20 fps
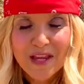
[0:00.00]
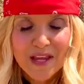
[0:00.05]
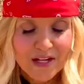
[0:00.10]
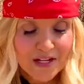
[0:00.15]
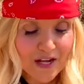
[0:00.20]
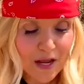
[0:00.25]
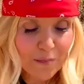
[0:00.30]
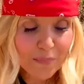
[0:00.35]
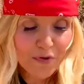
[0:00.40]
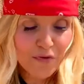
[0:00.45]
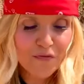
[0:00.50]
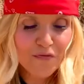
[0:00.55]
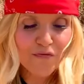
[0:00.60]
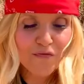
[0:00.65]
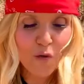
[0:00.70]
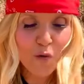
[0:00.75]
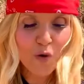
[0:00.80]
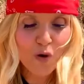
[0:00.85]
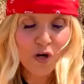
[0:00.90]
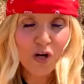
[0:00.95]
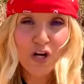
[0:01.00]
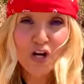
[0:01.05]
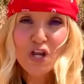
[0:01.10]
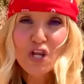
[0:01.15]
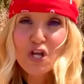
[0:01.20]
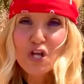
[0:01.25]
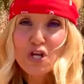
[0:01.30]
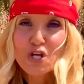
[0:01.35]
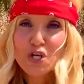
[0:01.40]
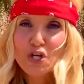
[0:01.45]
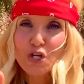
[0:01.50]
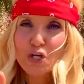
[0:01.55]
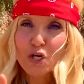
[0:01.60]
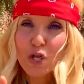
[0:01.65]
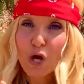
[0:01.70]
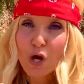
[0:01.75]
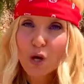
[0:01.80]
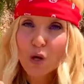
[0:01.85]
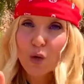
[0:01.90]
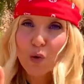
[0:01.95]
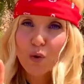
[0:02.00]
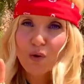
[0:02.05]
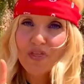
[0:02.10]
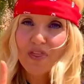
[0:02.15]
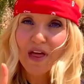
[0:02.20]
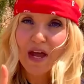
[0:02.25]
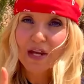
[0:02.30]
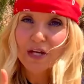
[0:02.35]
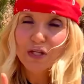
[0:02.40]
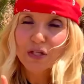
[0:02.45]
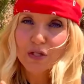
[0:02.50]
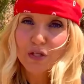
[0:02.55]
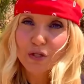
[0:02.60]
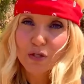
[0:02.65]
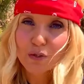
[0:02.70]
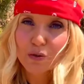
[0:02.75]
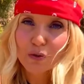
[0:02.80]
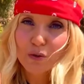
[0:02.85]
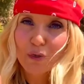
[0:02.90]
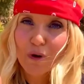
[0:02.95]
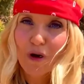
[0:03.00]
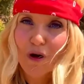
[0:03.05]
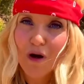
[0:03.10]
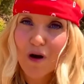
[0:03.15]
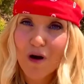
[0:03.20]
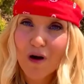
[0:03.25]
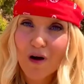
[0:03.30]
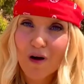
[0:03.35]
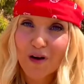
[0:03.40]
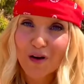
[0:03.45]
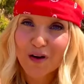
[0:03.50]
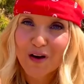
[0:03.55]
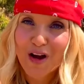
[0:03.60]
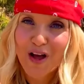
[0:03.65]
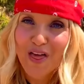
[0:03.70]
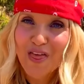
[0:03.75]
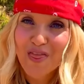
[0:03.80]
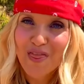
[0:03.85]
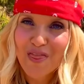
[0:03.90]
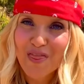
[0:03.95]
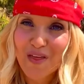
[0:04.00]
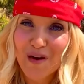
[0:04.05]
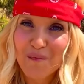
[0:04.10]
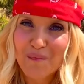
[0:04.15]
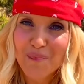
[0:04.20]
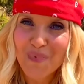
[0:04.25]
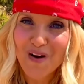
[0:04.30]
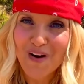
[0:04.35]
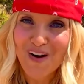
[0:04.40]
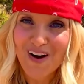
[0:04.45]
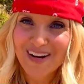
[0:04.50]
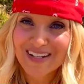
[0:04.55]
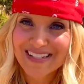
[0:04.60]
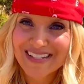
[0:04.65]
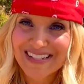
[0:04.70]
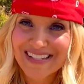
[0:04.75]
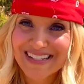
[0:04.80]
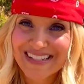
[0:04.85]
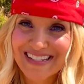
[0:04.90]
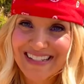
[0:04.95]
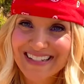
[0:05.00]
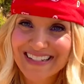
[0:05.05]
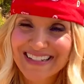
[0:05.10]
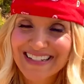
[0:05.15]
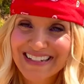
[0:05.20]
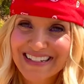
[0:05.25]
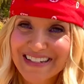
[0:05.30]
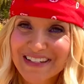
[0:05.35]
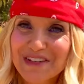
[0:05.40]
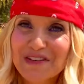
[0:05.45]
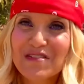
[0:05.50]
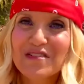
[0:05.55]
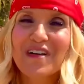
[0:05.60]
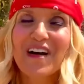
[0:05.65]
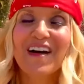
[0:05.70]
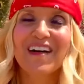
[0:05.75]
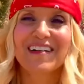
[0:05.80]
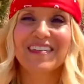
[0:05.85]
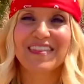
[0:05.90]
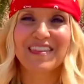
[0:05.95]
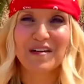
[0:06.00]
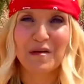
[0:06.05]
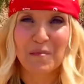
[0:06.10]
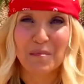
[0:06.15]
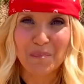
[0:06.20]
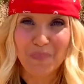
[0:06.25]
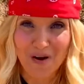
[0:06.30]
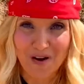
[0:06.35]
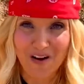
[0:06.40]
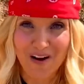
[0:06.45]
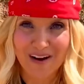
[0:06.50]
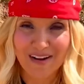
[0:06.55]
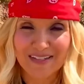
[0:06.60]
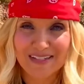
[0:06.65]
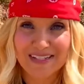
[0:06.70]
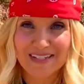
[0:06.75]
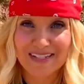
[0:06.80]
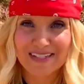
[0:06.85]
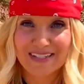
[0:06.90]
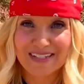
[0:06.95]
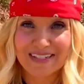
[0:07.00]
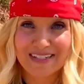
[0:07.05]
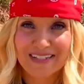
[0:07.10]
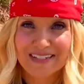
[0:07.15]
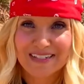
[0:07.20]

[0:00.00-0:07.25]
Number four, know that you are the boss. You are the boss.